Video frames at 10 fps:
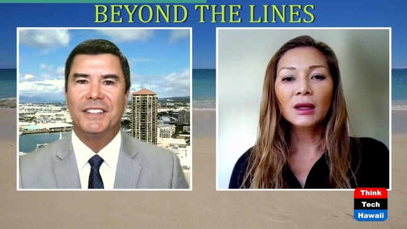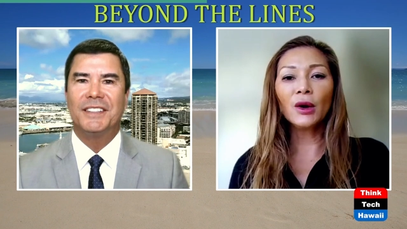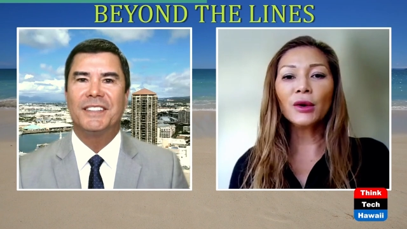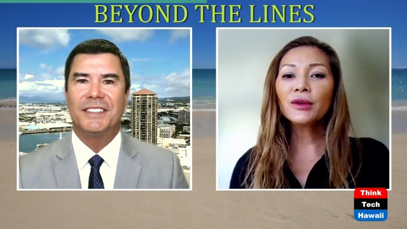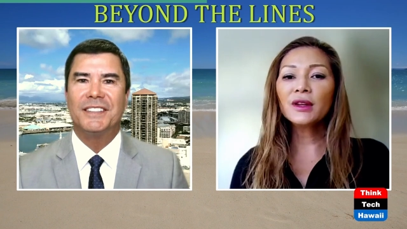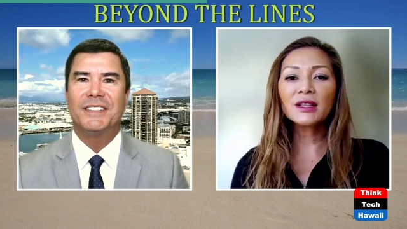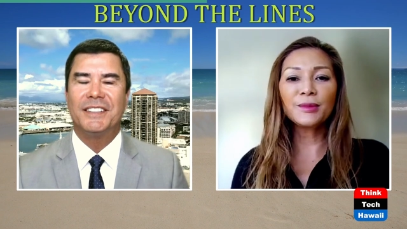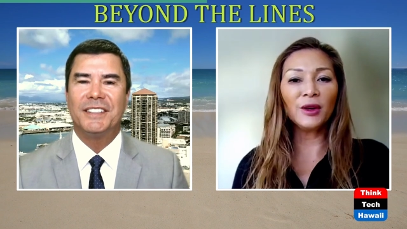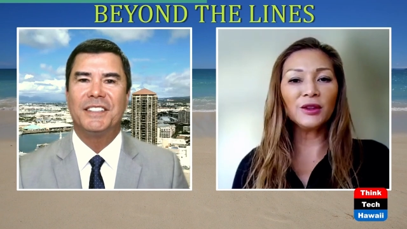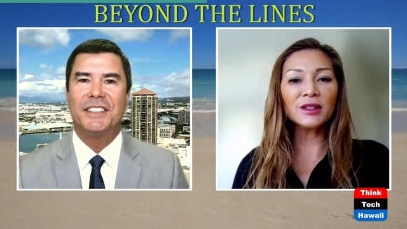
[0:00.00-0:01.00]
Speaker 1: going through the
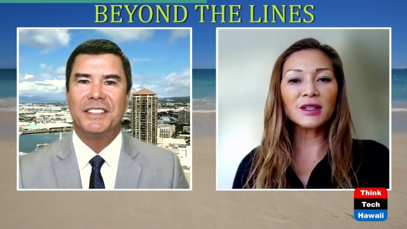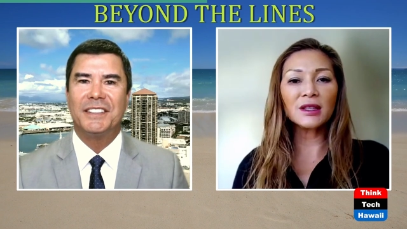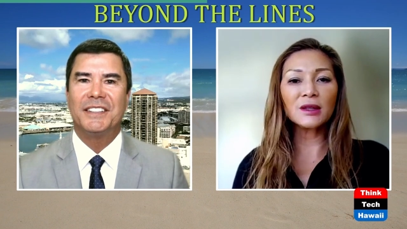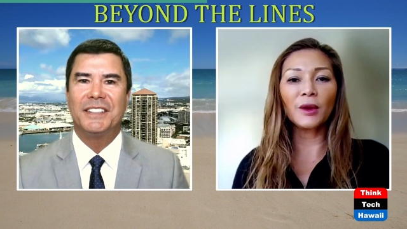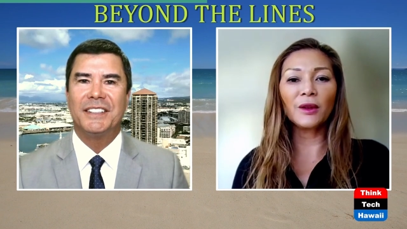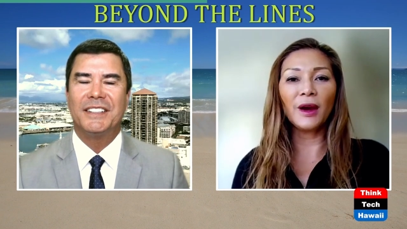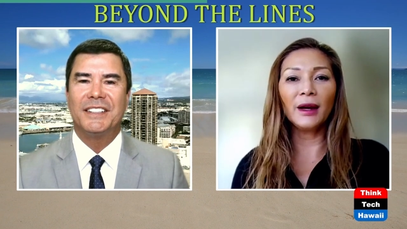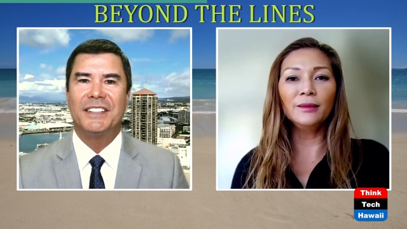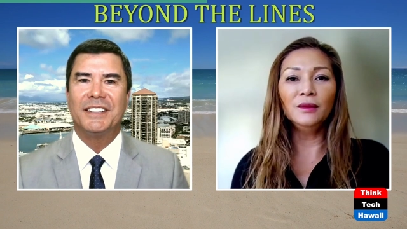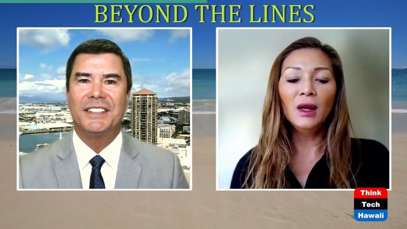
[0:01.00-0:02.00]
experiences with
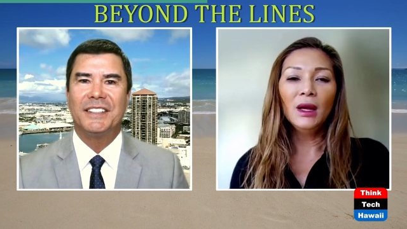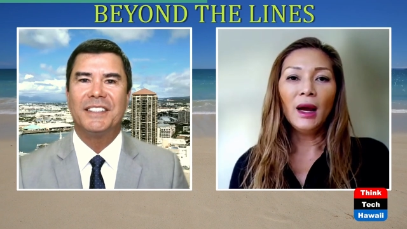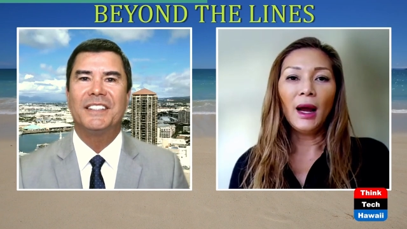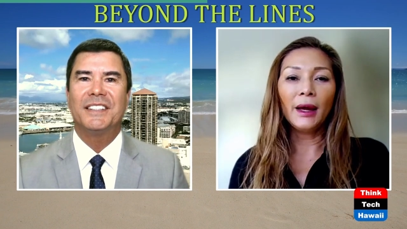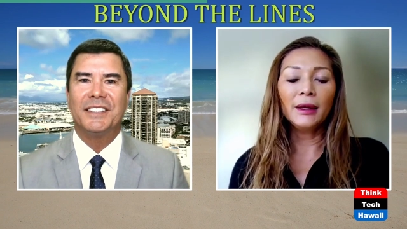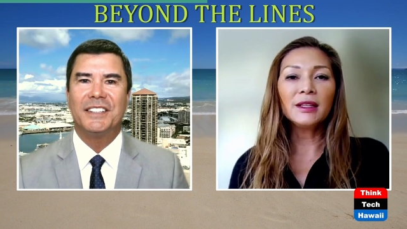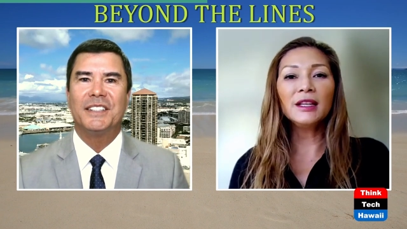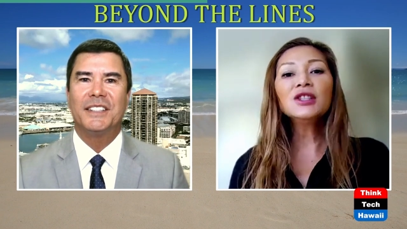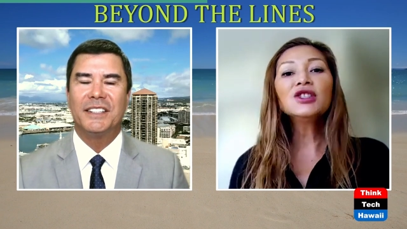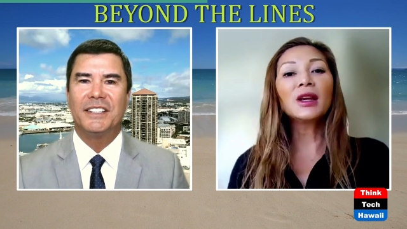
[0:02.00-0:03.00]
them, and
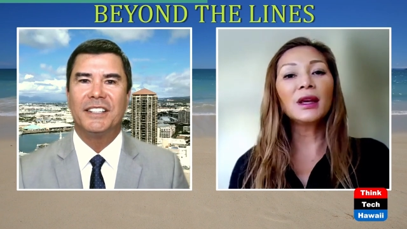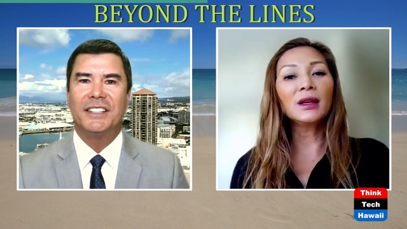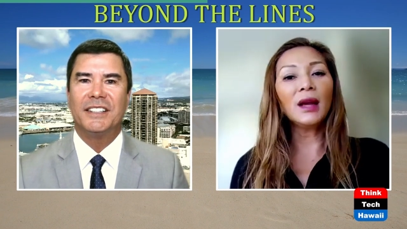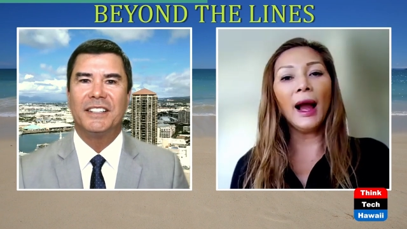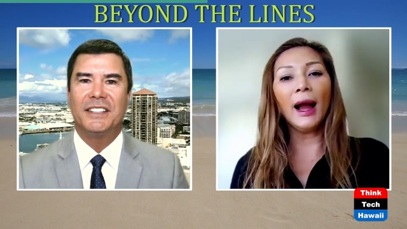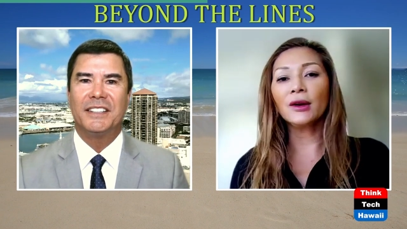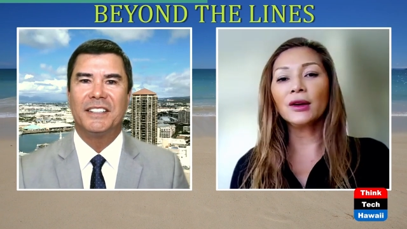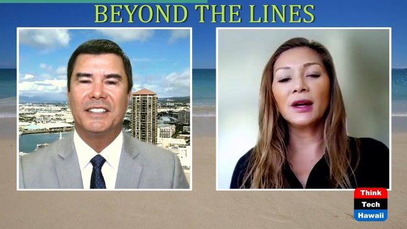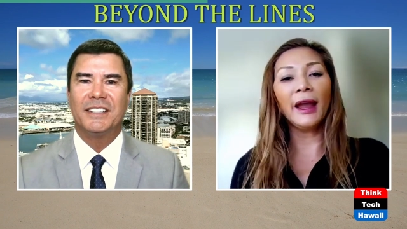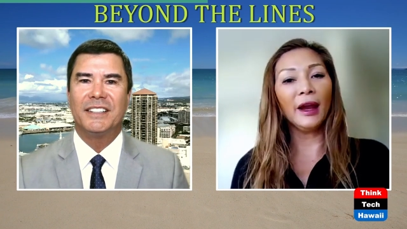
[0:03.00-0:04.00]
teaching how
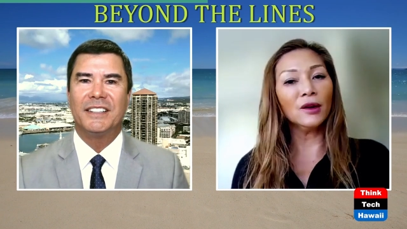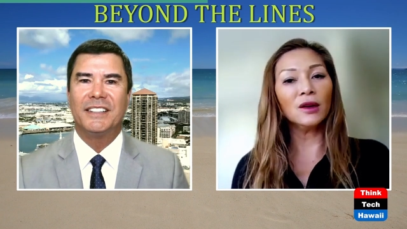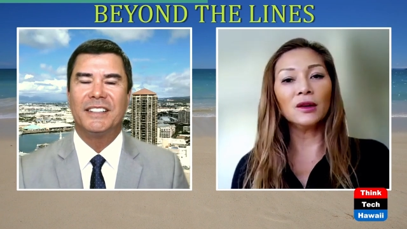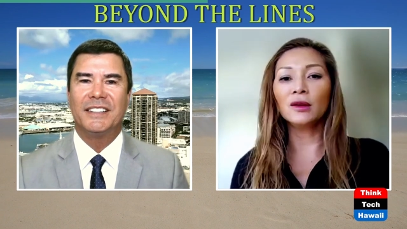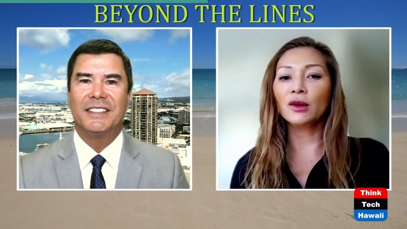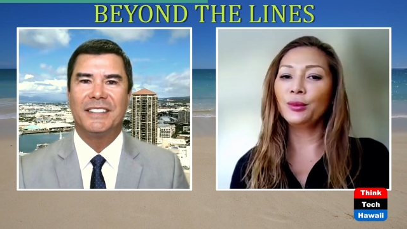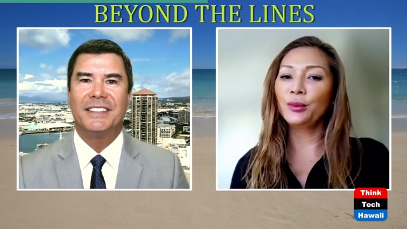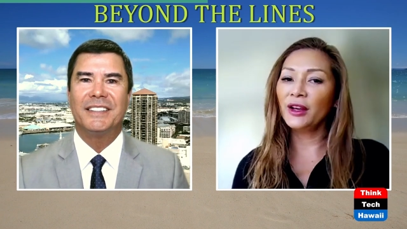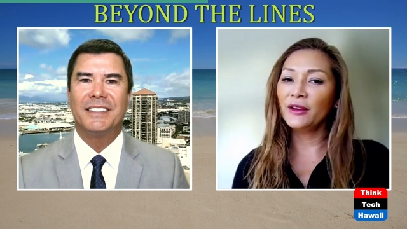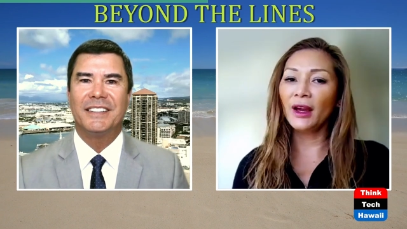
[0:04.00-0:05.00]
to handle or
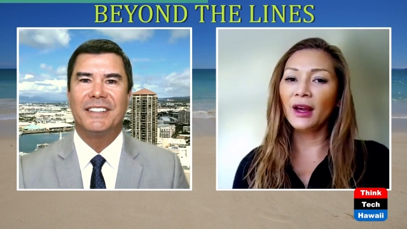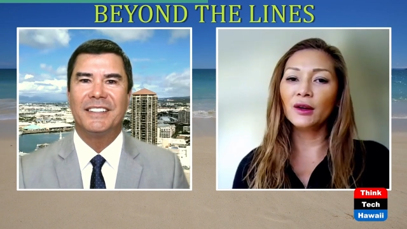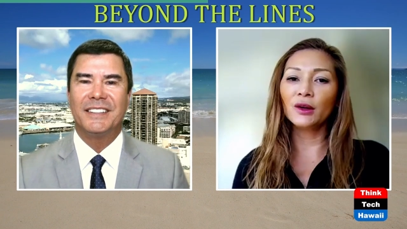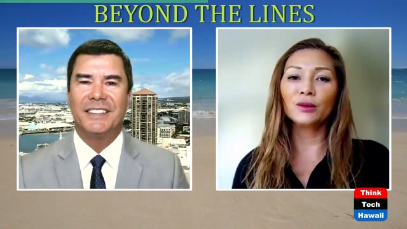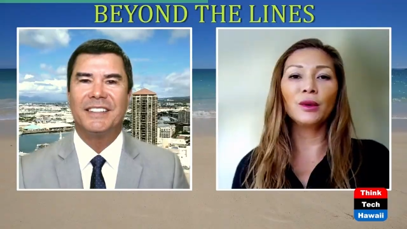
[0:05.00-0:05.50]
pivot or